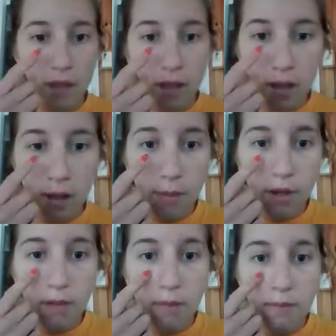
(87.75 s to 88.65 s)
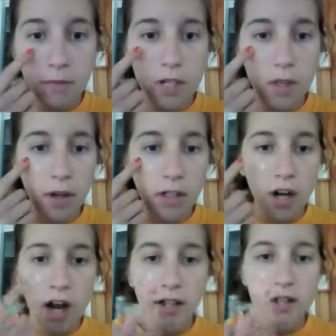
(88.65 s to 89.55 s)
and I'm going to just put
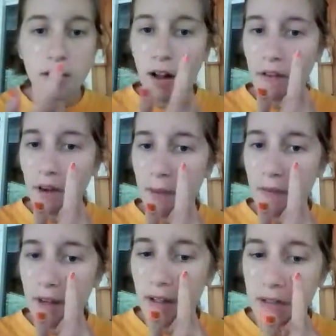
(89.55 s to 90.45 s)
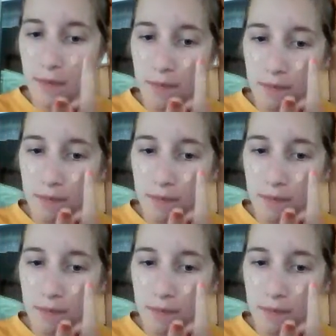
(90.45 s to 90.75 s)
dots all around my face.